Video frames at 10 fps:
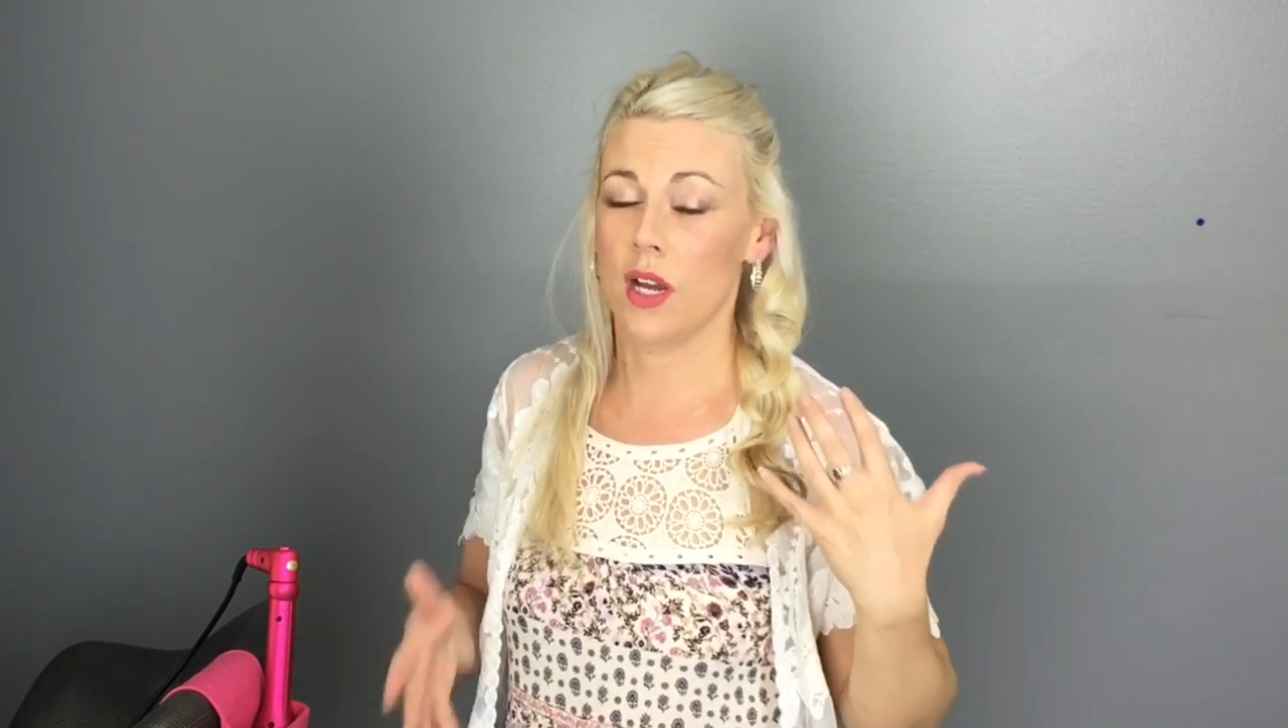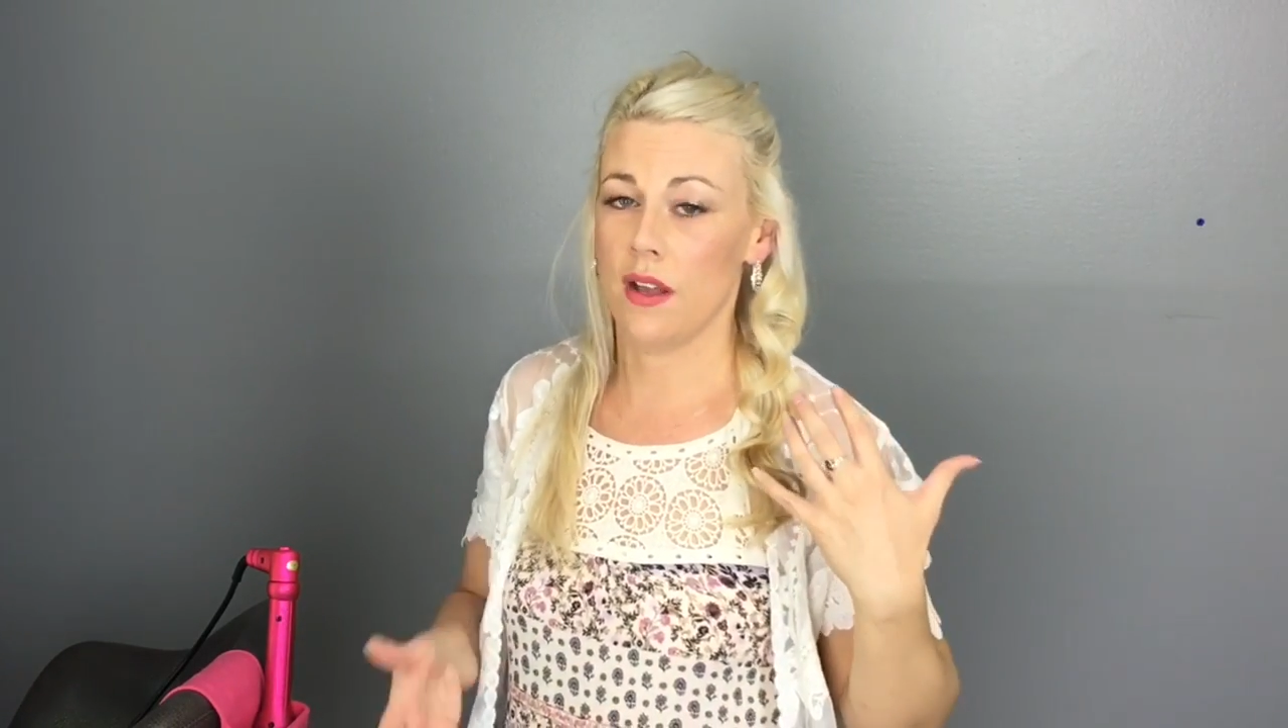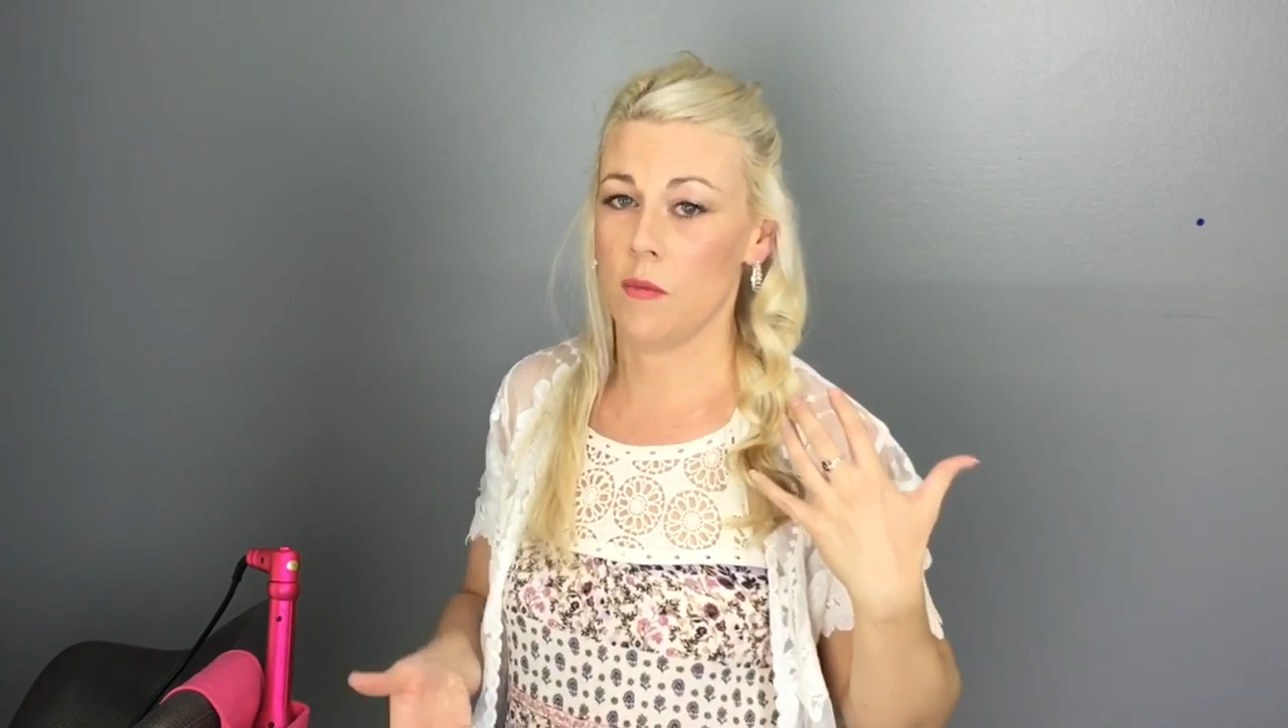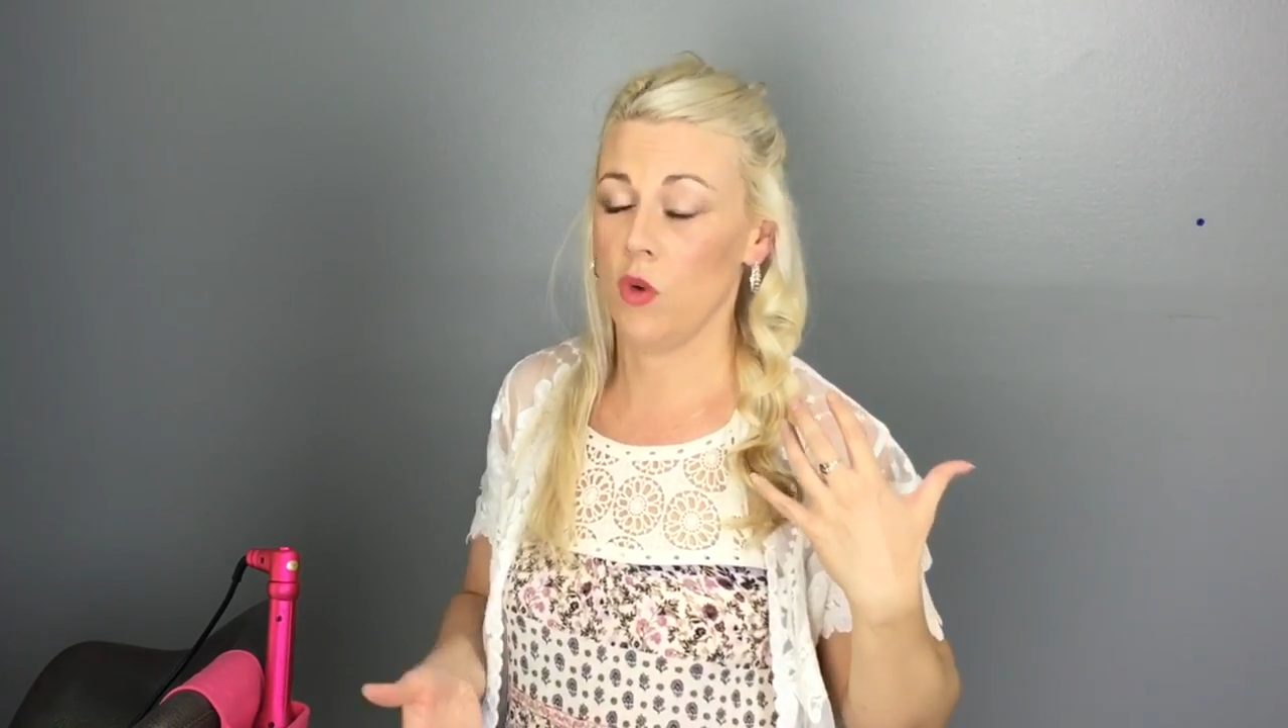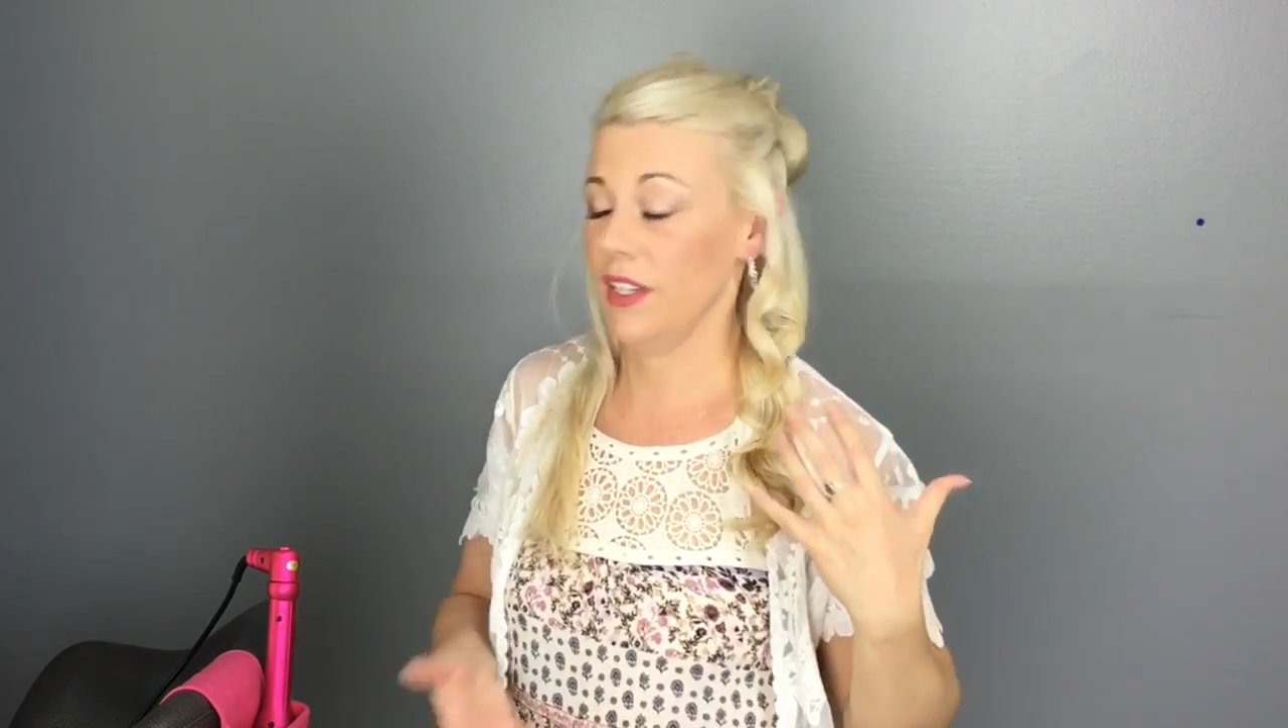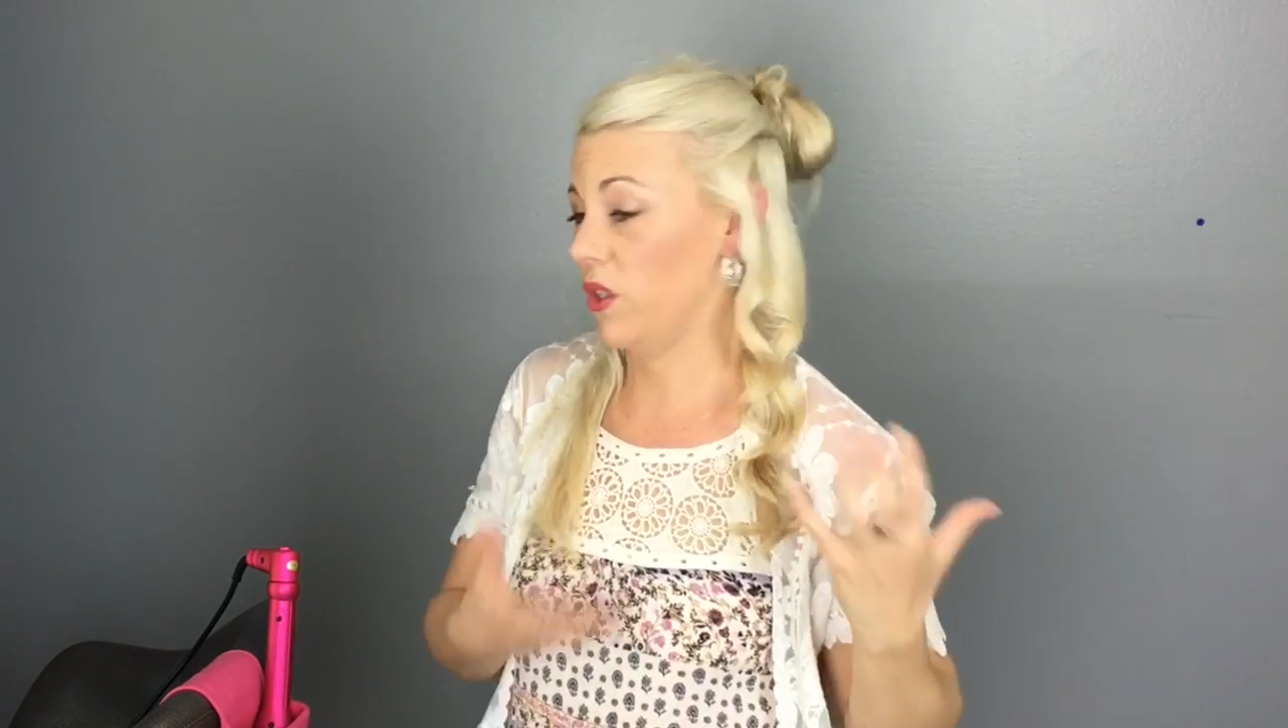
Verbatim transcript: um, want,